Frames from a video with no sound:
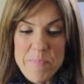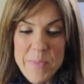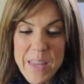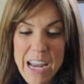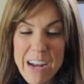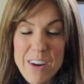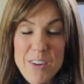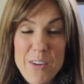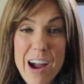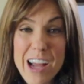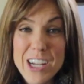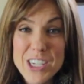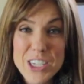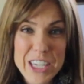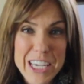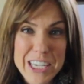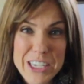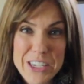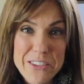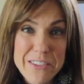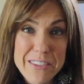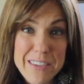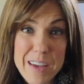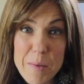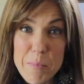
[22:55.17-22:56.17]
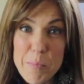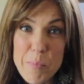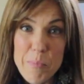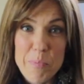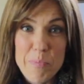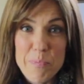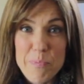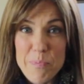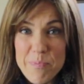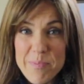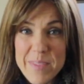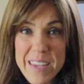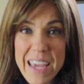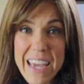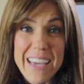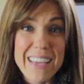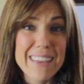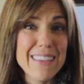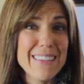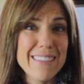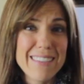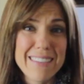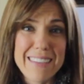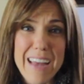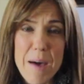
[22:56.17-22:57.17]
congratulations on taking
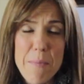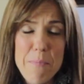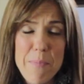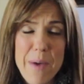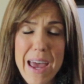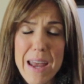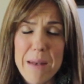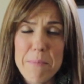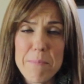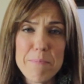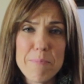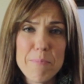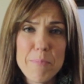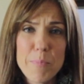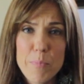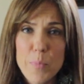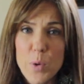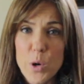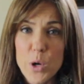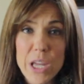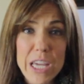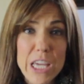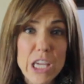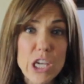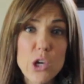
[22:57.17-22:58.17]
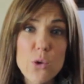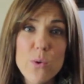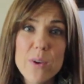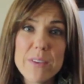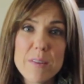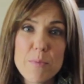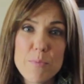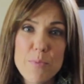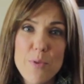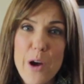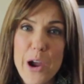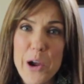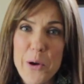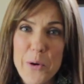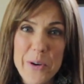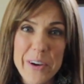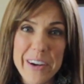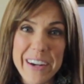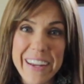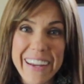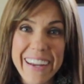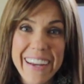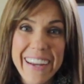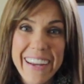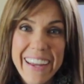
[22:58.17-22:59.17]
this step and putting you as a
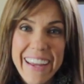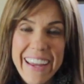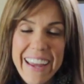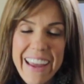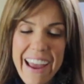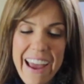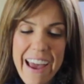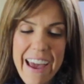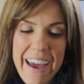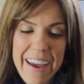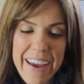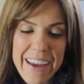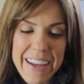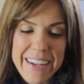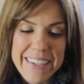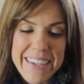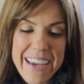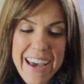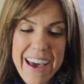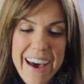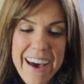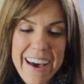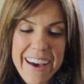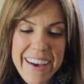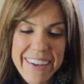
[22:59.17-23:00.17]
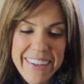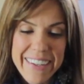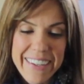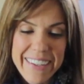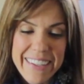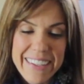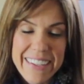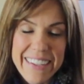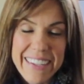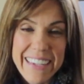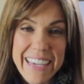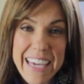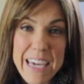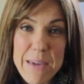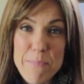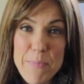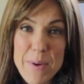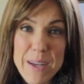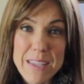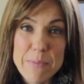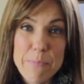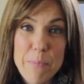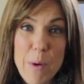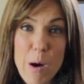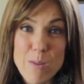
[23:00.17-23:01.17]
priority. And keep
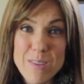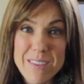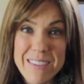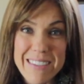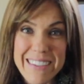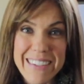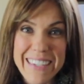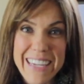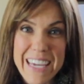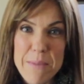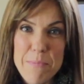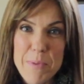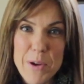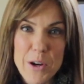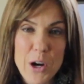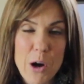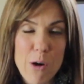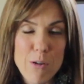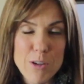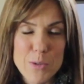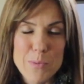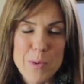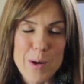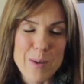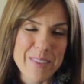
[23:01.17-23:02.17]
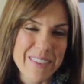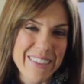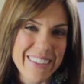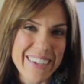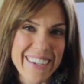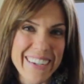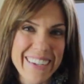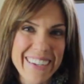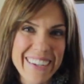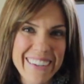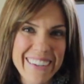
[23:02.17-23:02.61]
us posted, keep your coach posted.